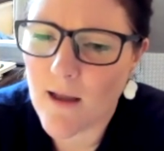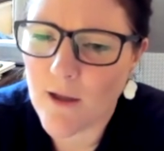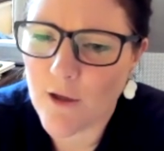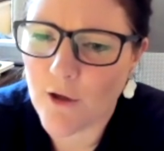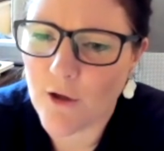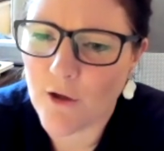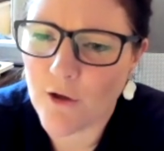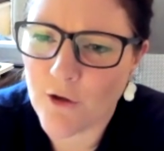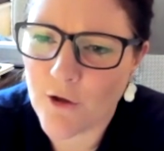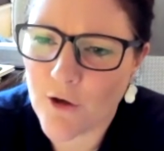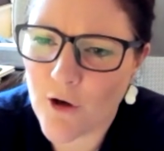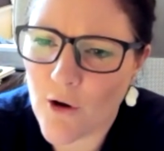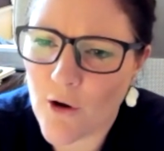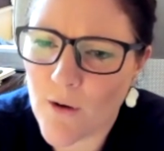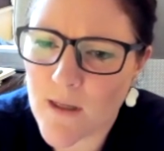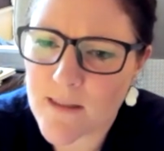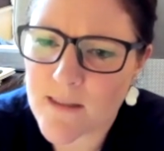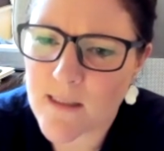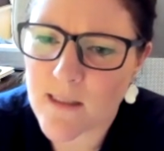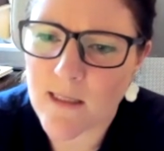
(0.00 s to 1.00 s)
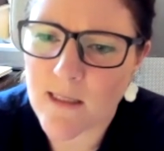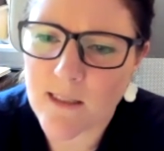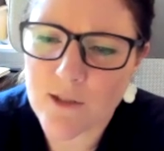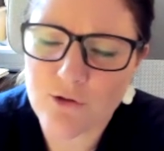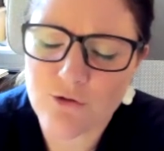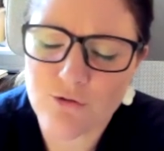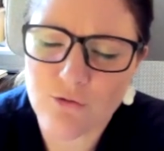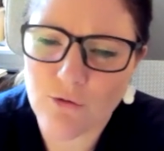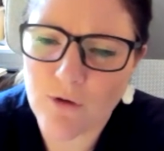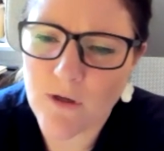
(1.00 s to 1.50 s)
You know, it's an
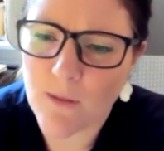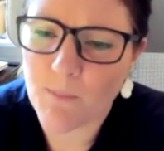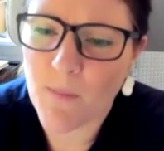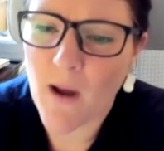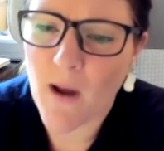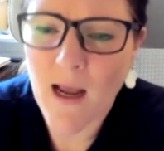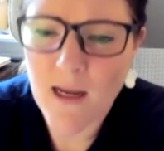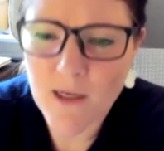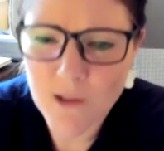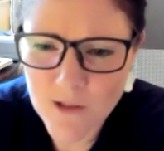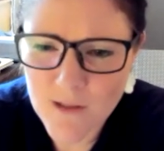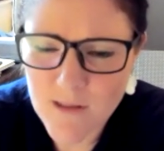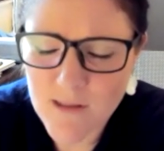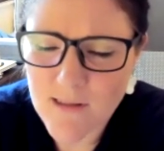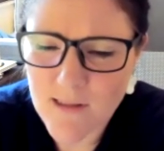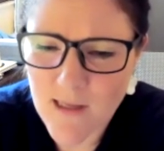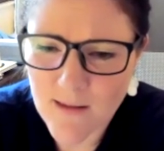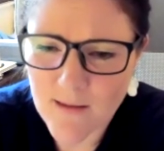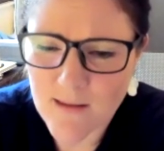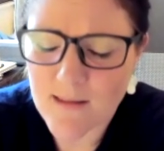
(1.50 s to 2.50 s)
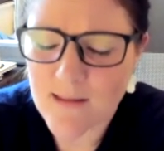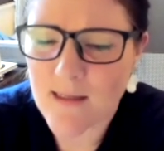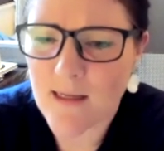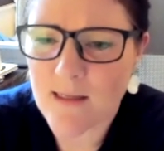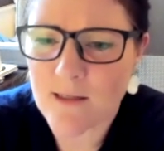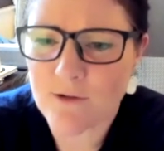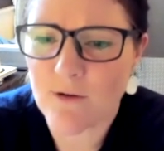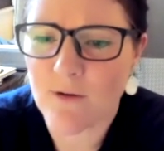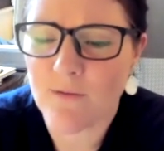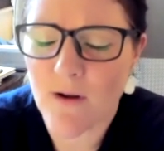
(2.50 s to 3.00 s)
extraordinary patients at the
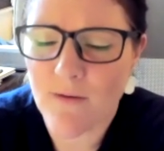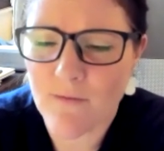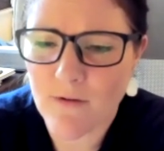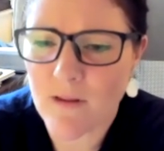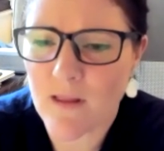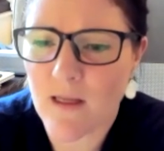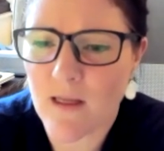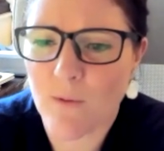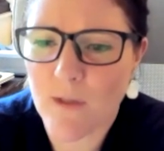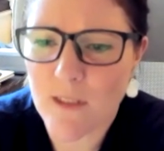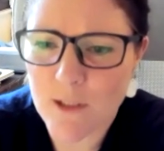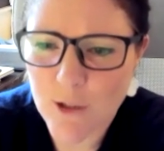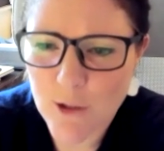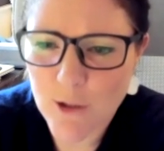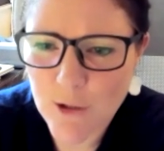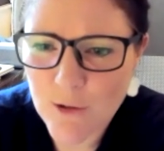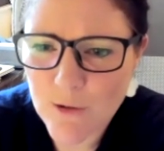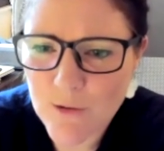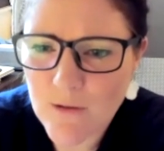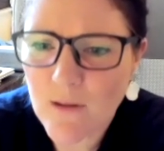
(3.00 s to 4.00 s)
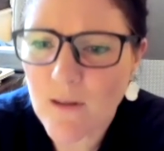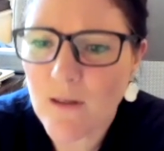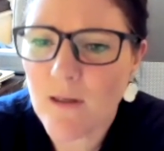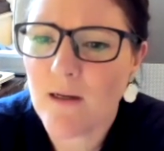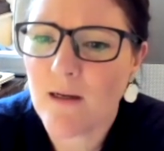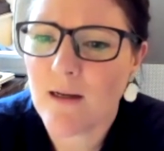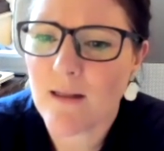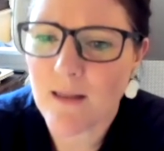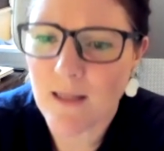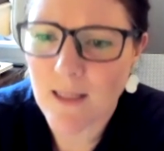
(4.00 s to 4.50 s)
centre of everything we do,
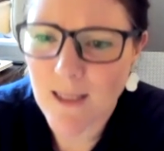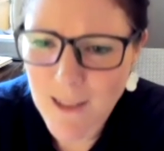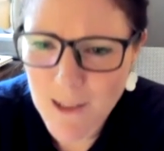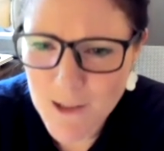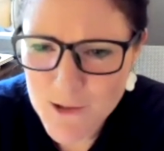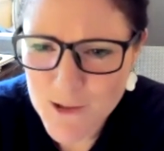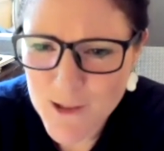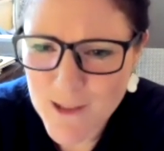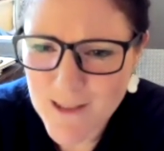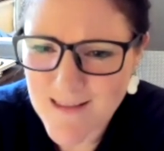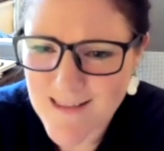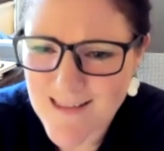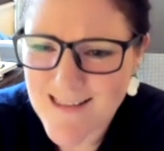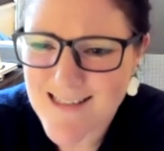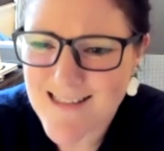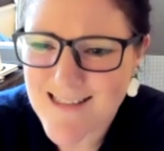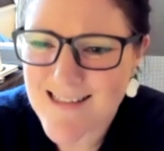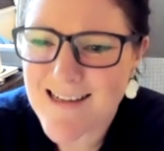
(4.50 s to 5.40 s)
clinicians,